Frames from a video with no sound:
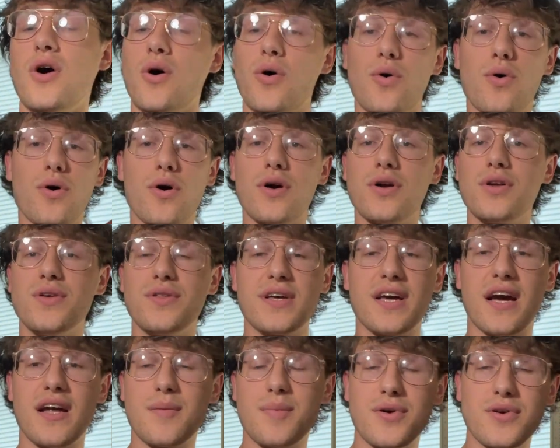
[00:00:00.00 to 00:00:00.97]
or are you the
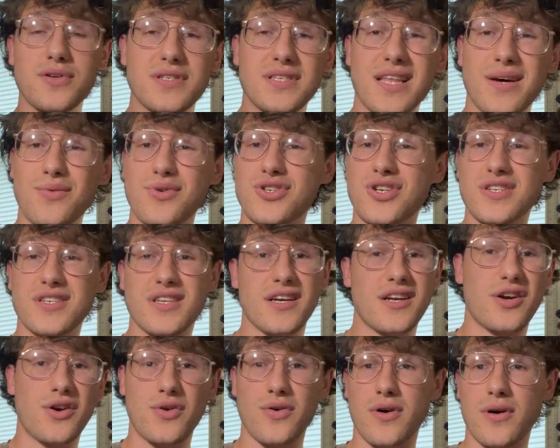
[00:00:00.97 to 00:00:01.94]
kind of person that would just
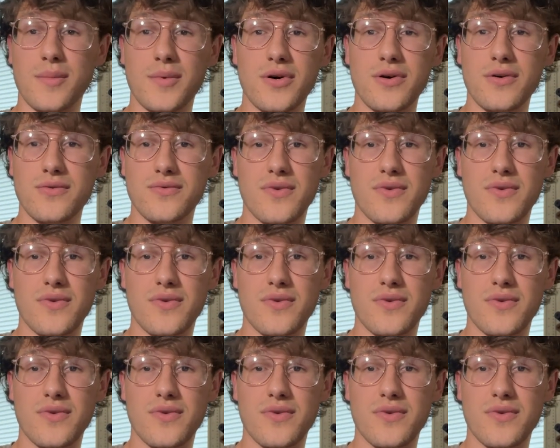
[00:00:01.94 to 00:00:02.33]
get a normal